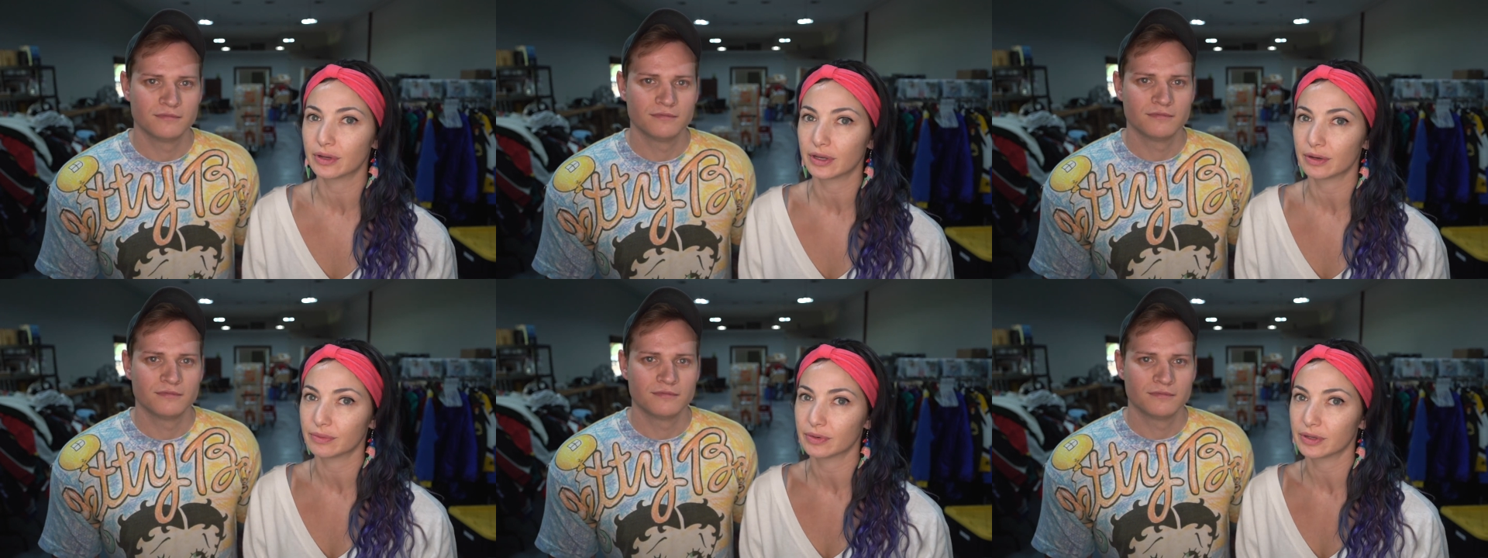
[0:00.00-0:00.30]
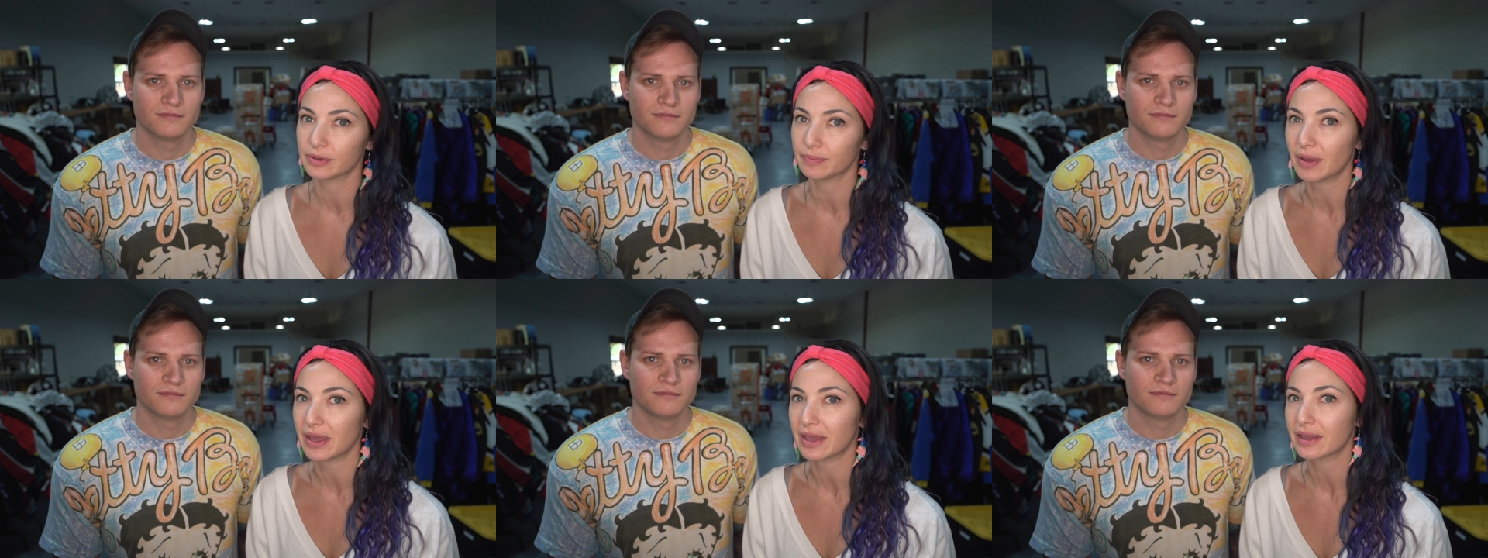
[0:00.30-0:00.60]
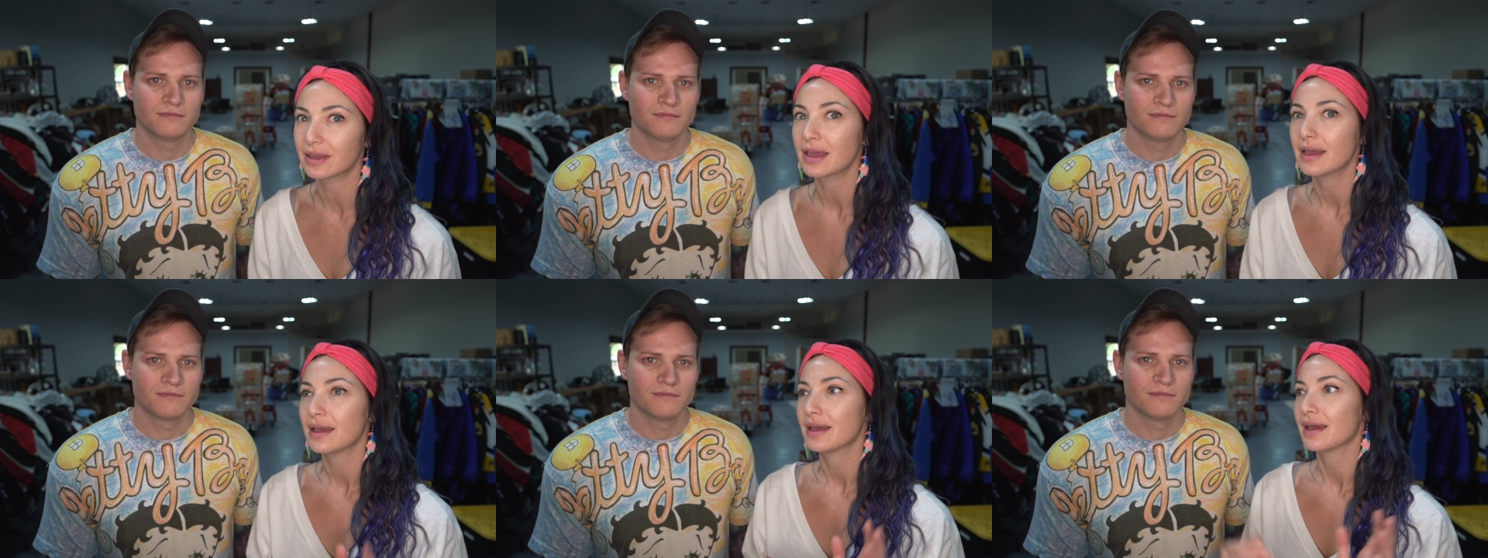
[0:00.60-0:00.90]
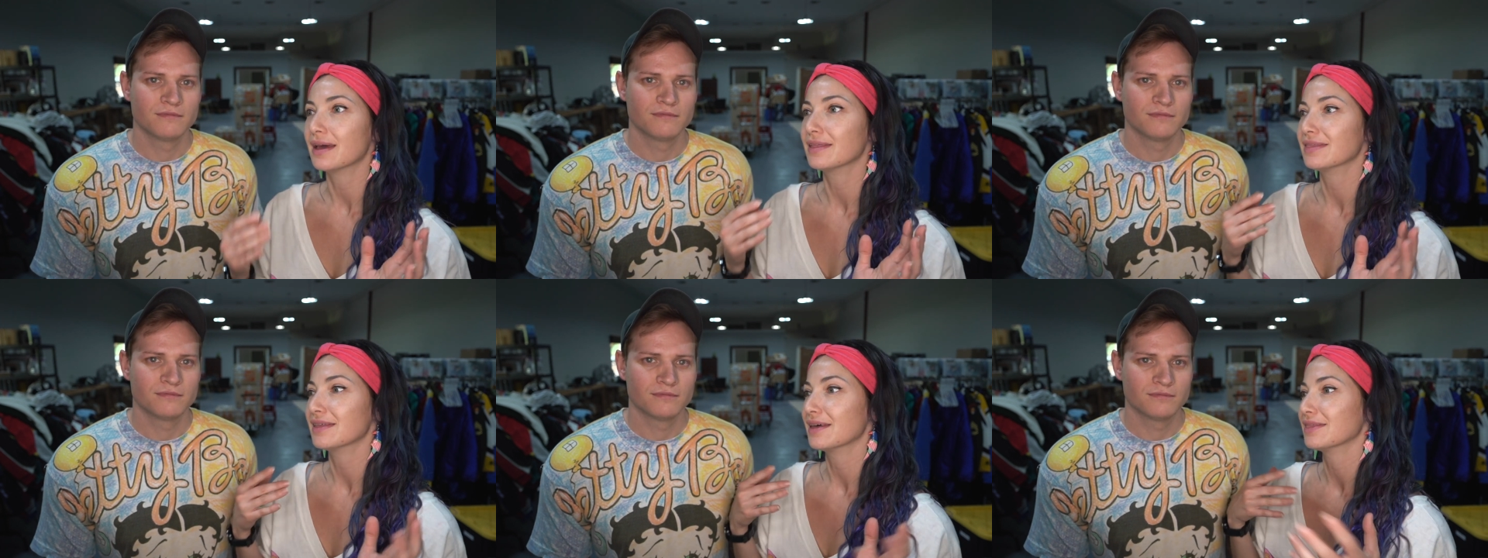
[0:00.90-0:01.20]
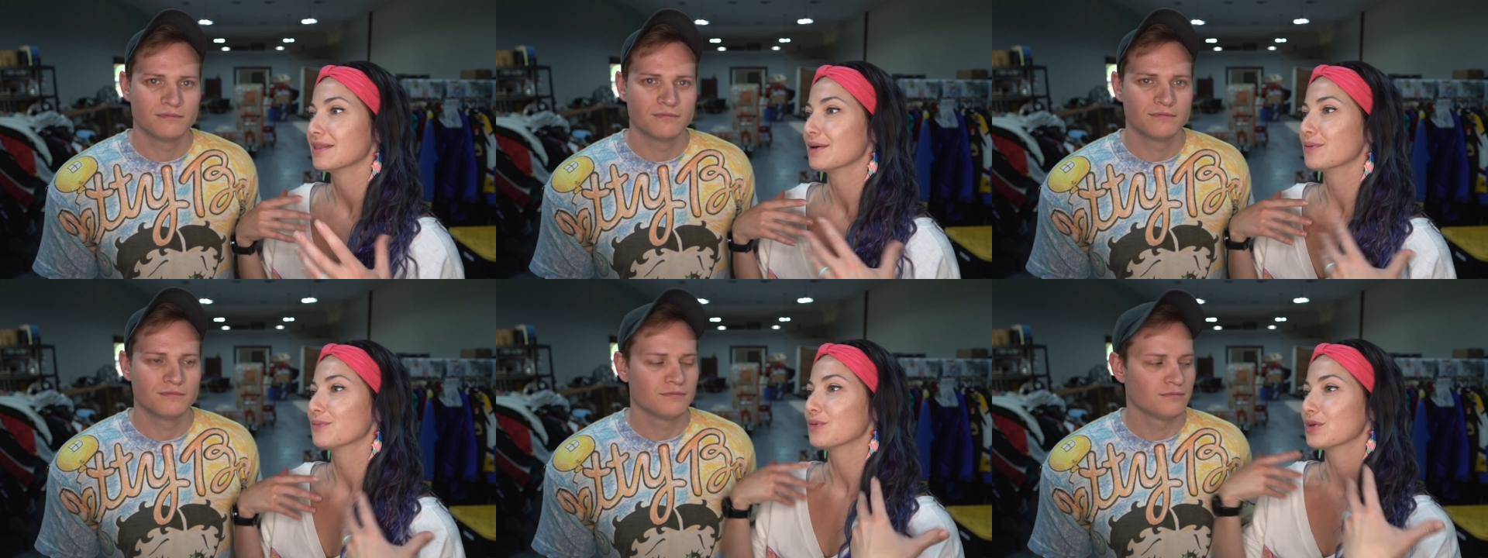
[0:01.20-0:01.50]
Speaker 1: it would make, and
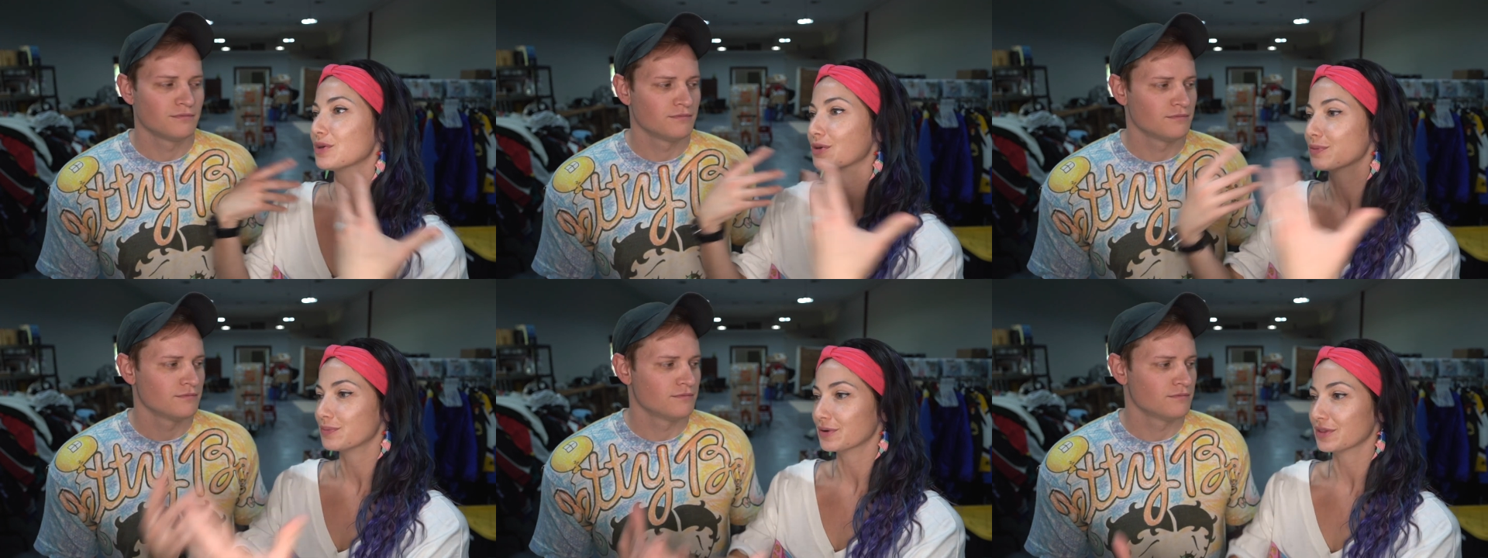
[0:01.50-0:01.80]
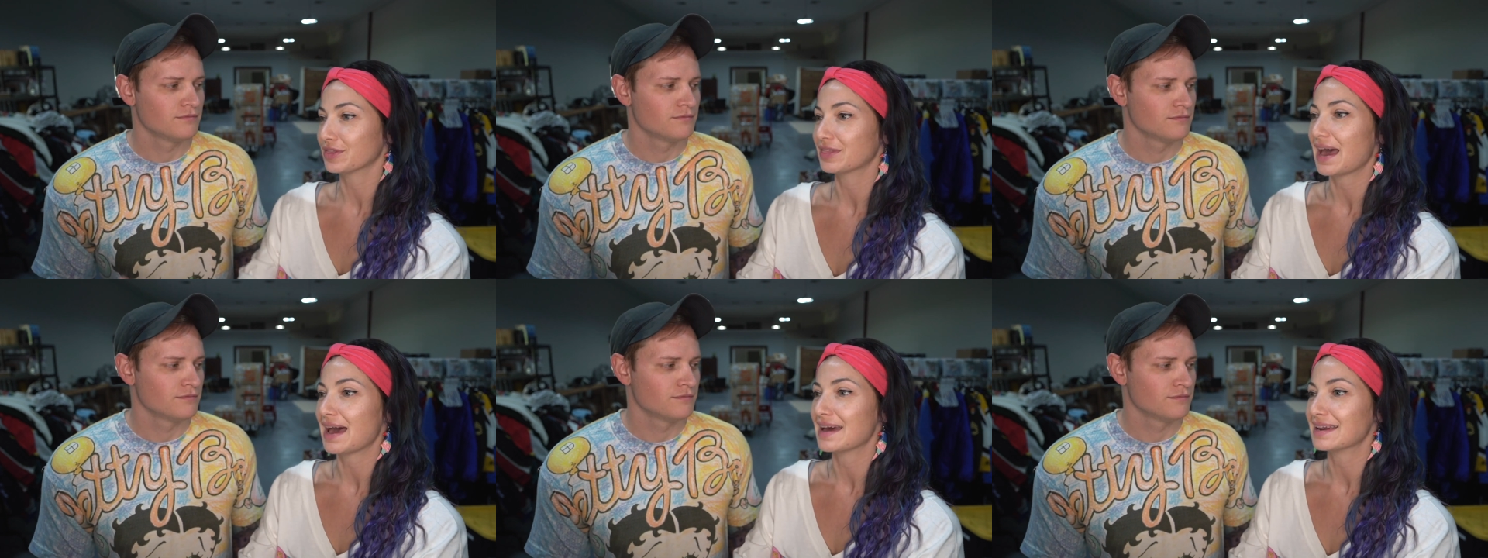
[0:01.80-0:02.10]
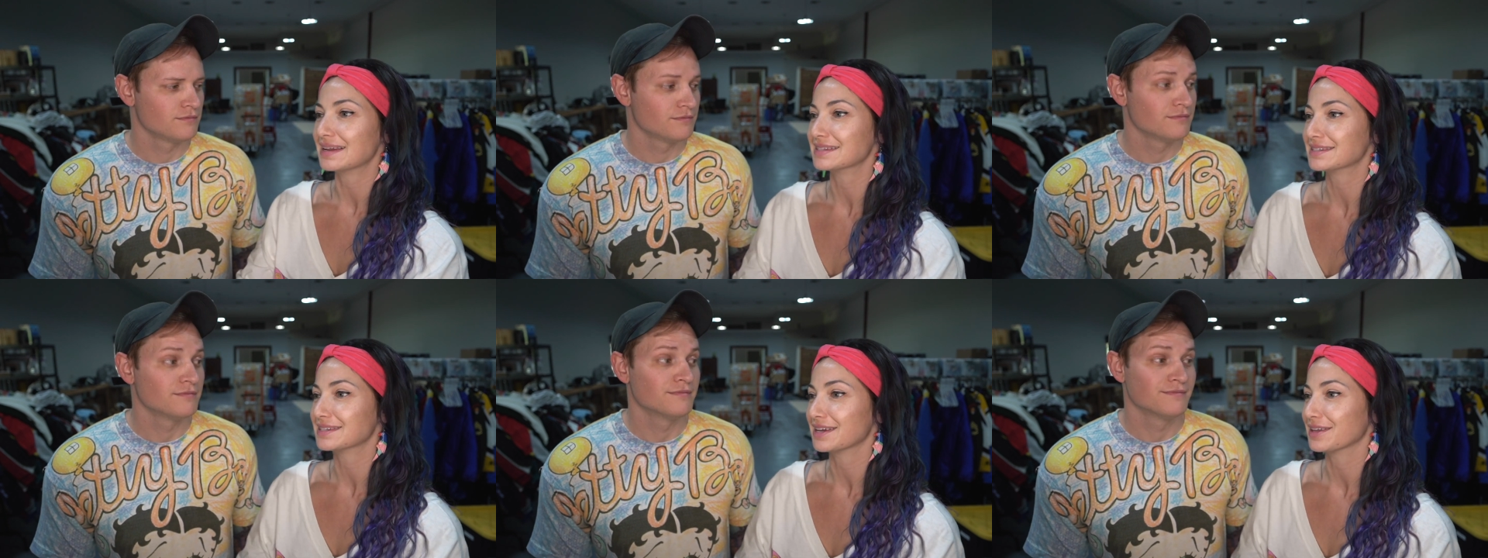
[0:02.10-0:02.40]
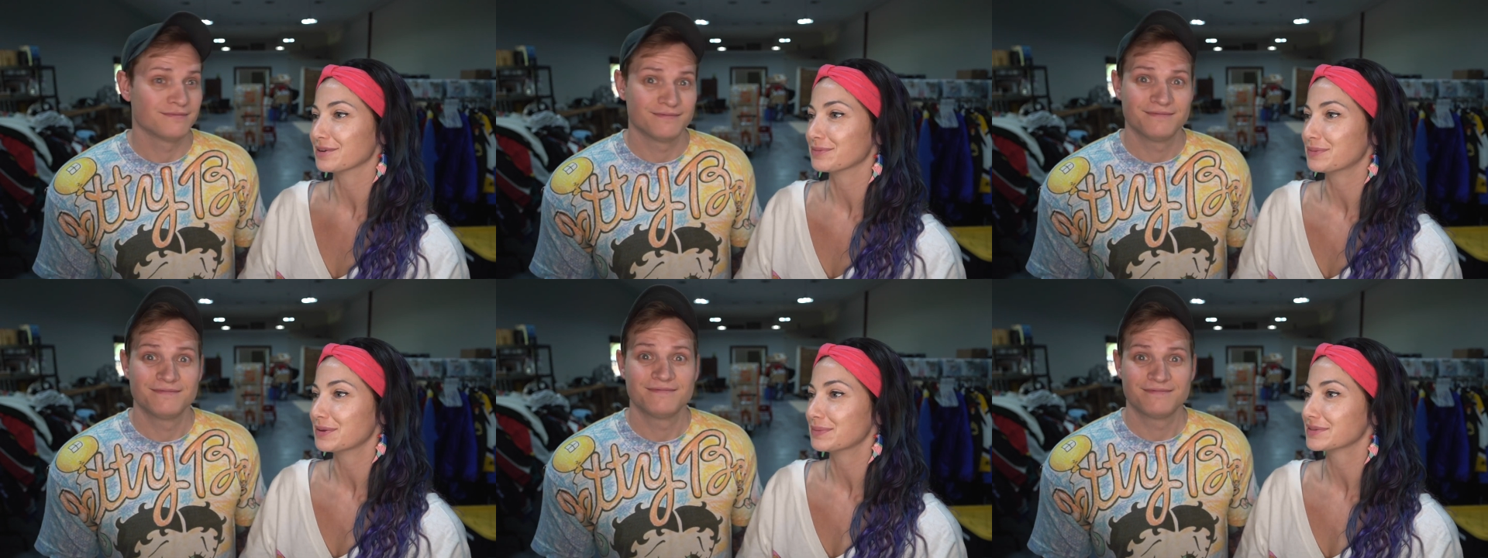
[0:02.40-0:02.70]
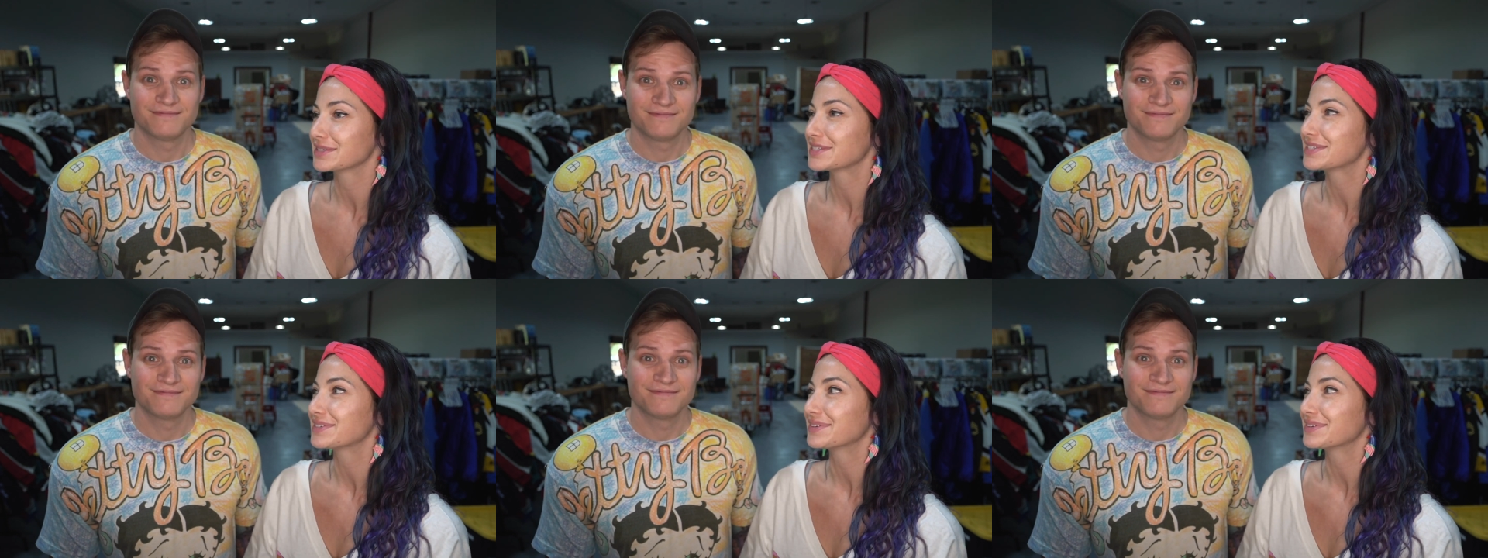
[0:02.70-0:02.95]
then that we could put that into other people's